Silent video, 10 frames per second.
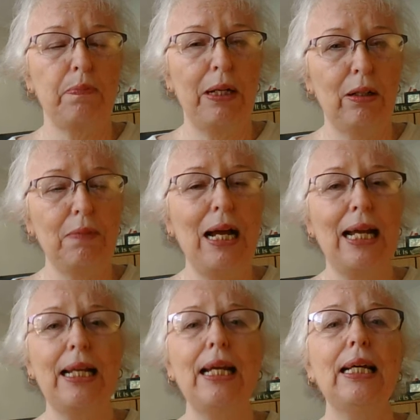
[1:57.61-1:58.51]
Bear in
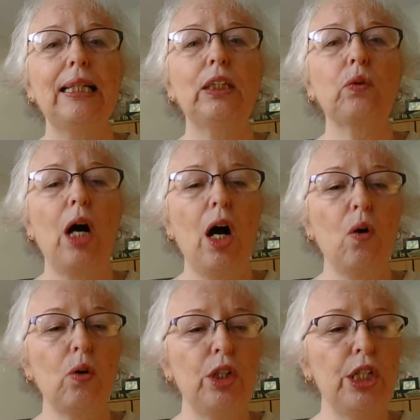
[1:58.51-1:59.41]
mind, these were
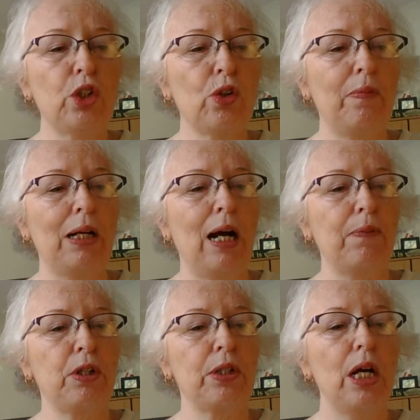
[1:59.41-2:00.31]
all good treatment
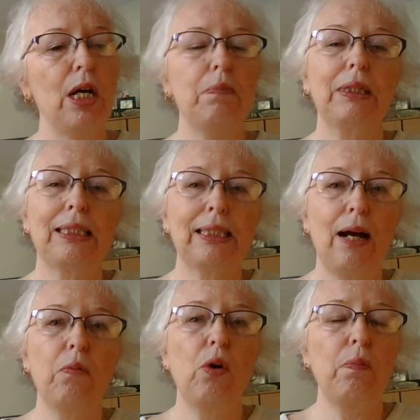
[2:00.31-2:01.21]
options, but
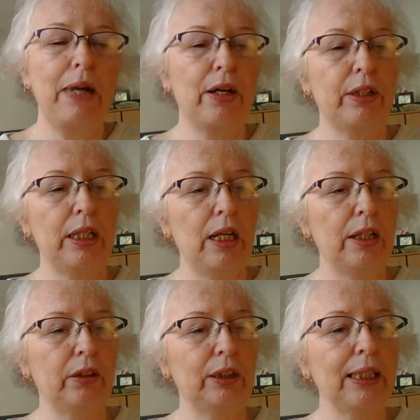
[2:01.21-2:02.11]
some were better than
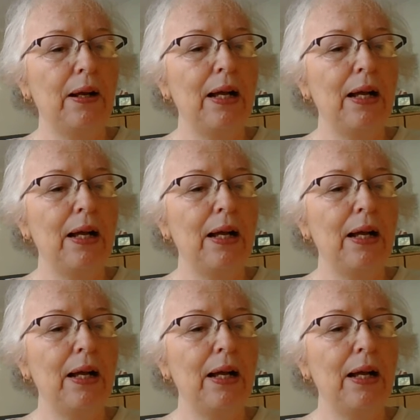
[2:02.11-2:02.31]
others.